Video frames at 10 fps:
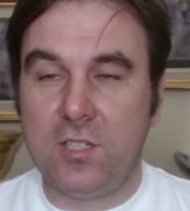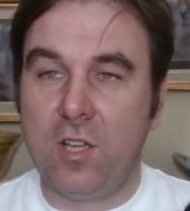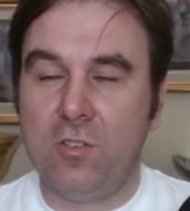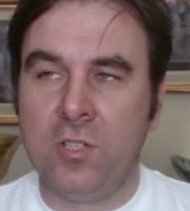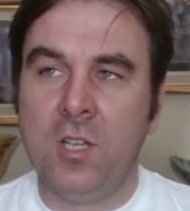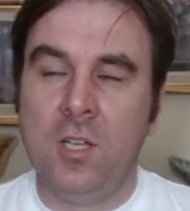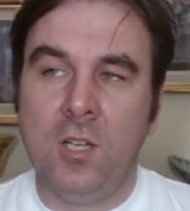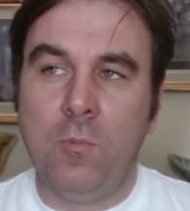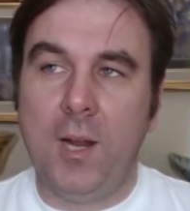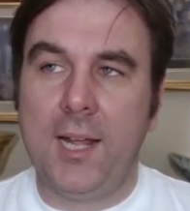and it goes,
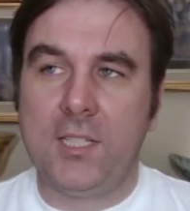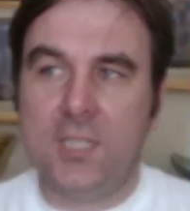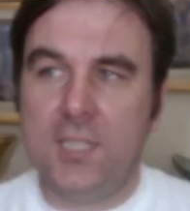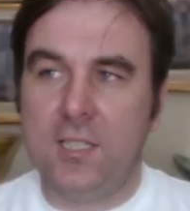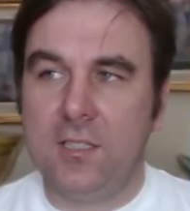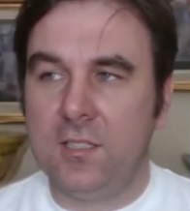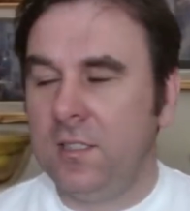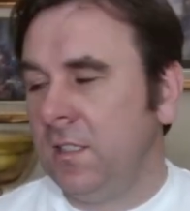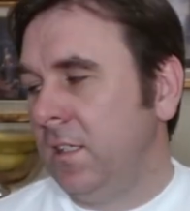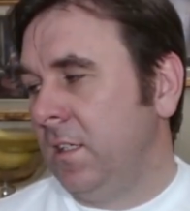well, actually the
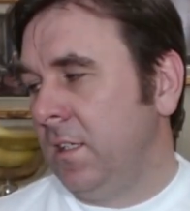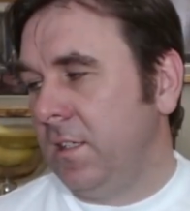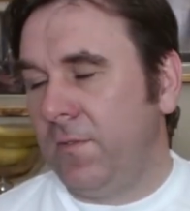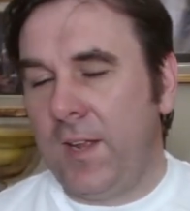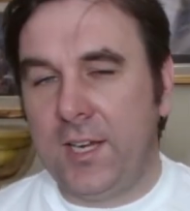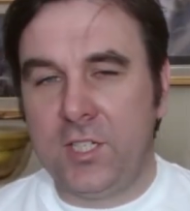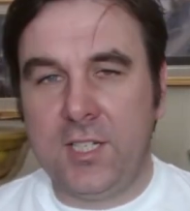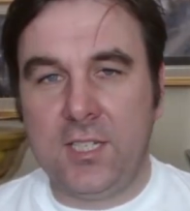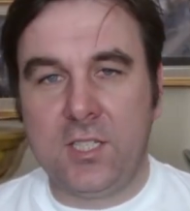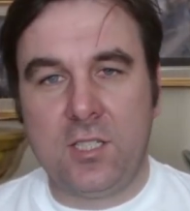the the flash
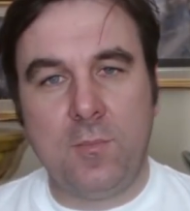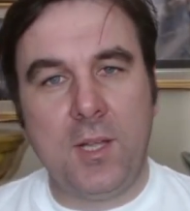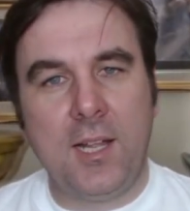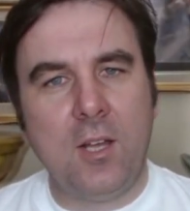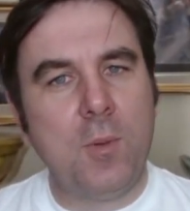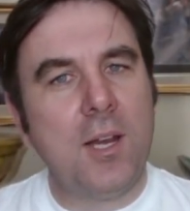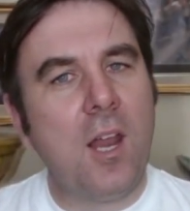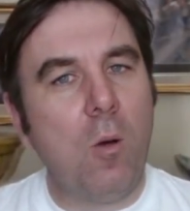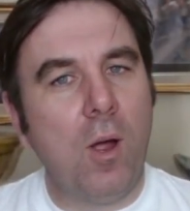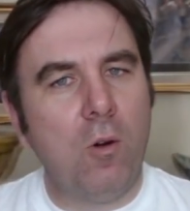needs to be a little bit
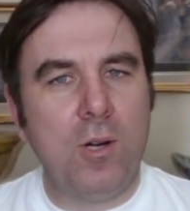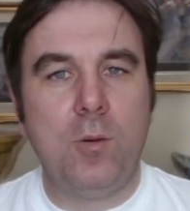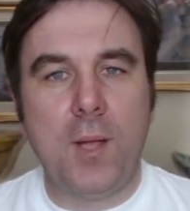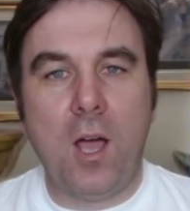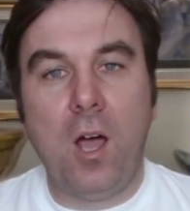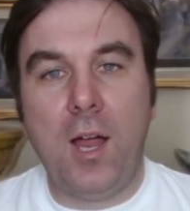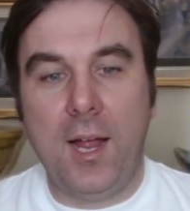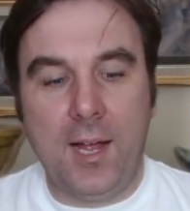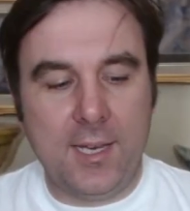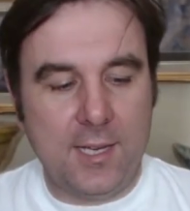lower or a little bit
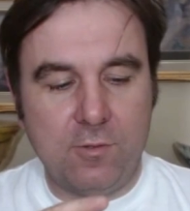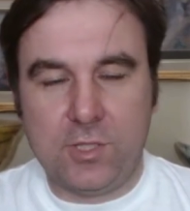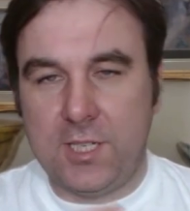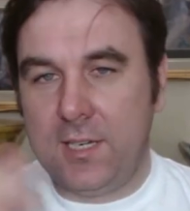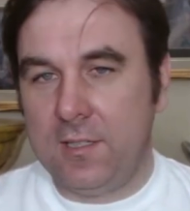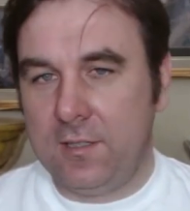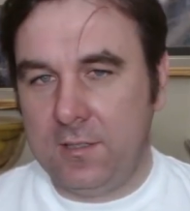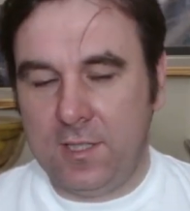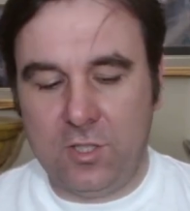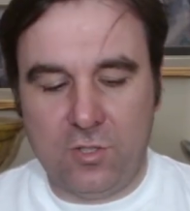higher, and then it will send the,
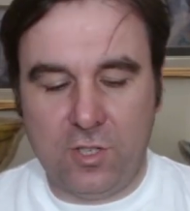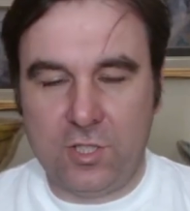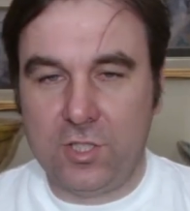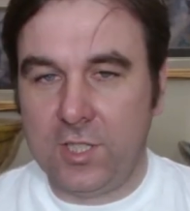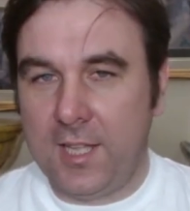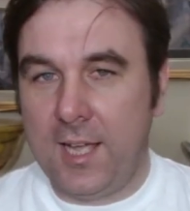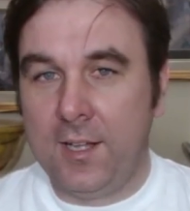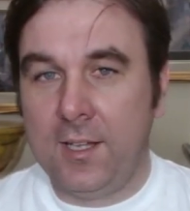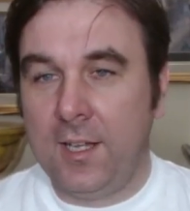the instruction to that,